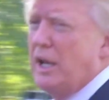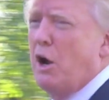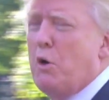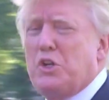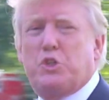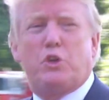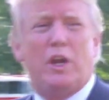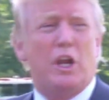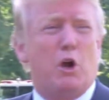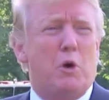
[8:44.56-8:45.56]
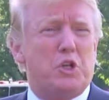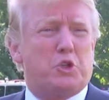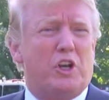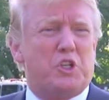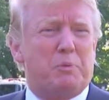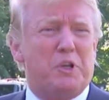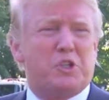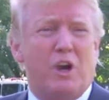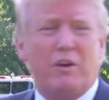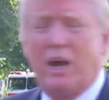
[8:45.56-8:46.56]
He always he always treats me
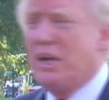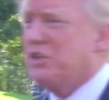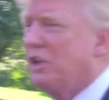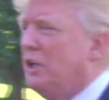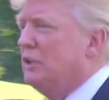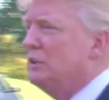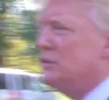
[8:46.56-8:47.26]
so nicely.